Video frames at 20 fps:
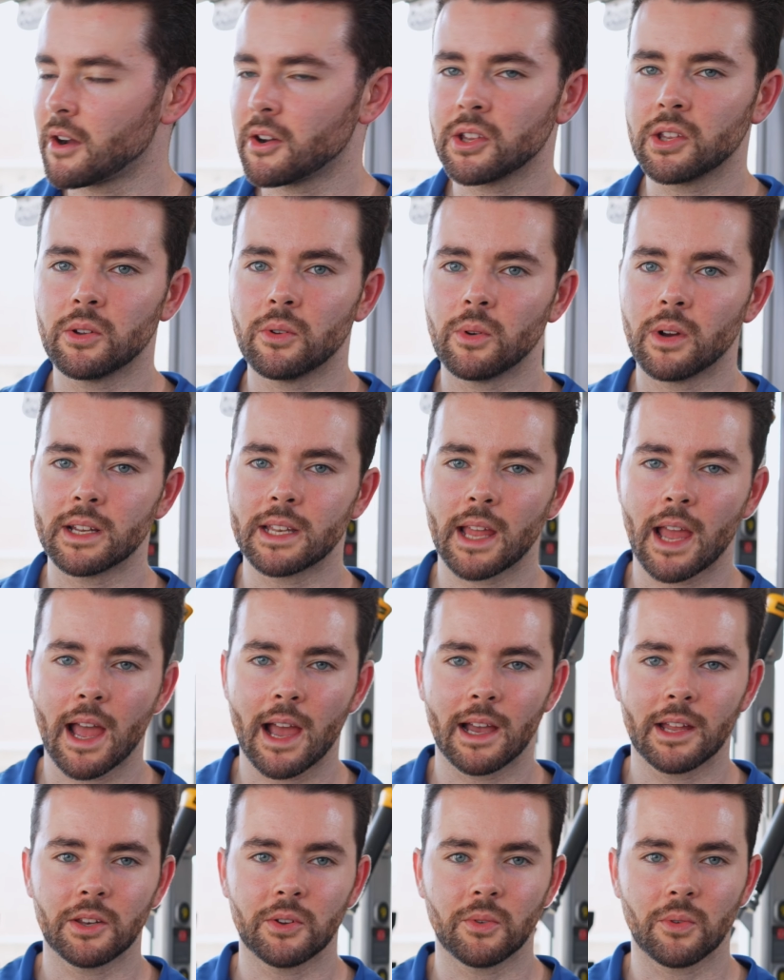you
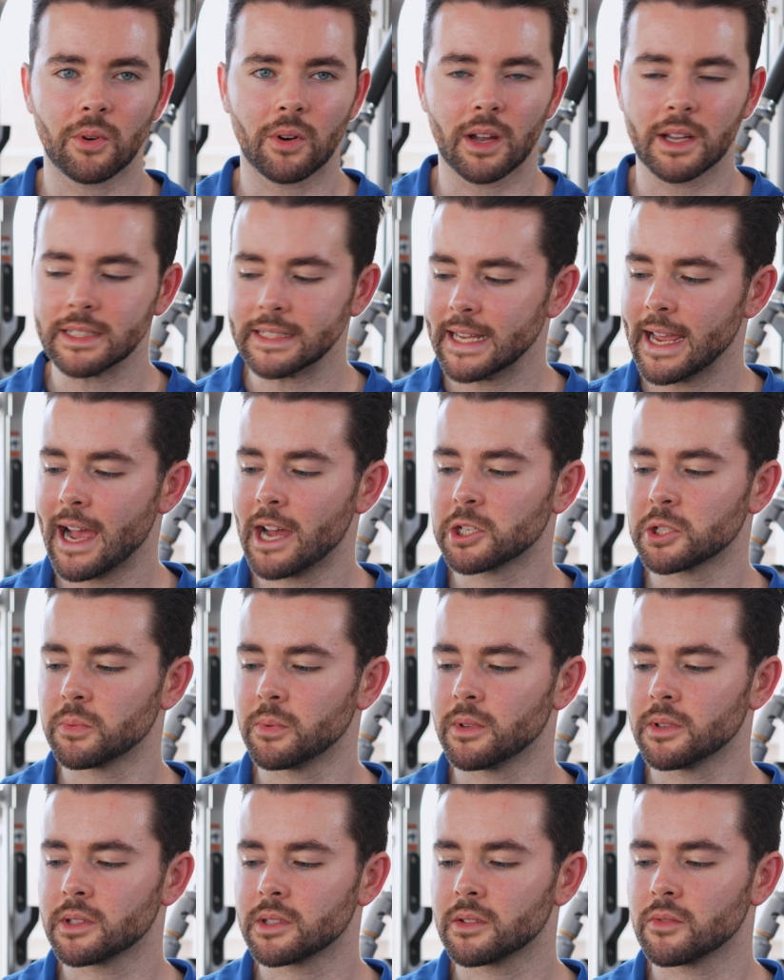add your
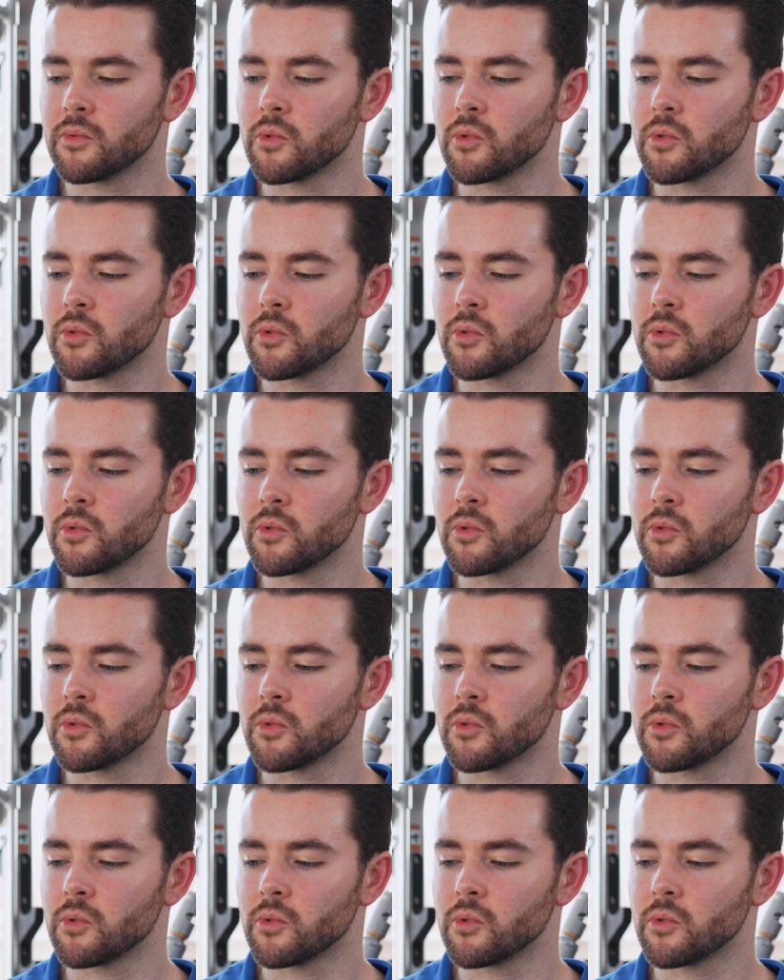attachments.